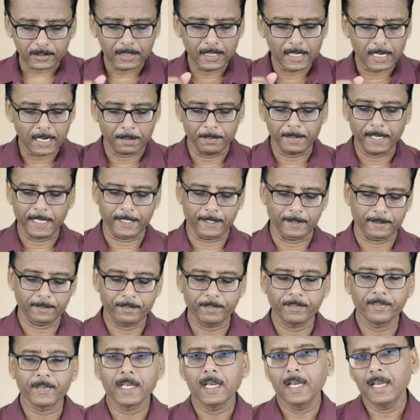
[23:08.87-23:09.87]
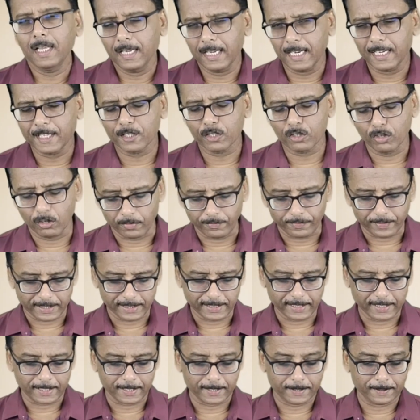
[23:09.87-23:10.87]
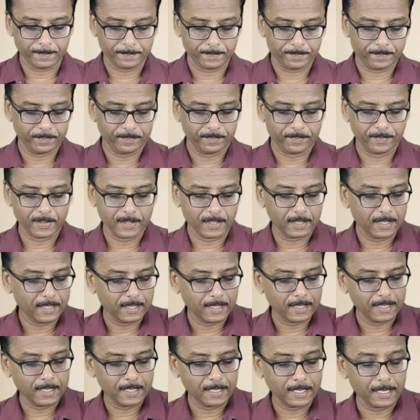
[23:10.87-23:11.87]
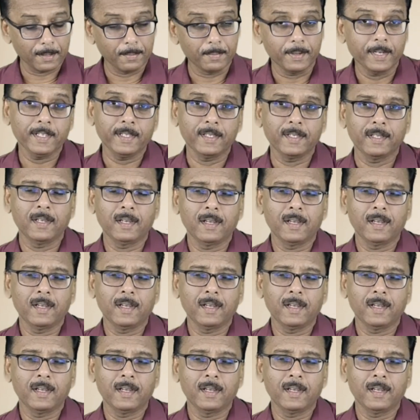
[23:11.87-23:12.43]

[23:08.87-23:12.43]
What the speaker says: Amen. Let us go further. Amen.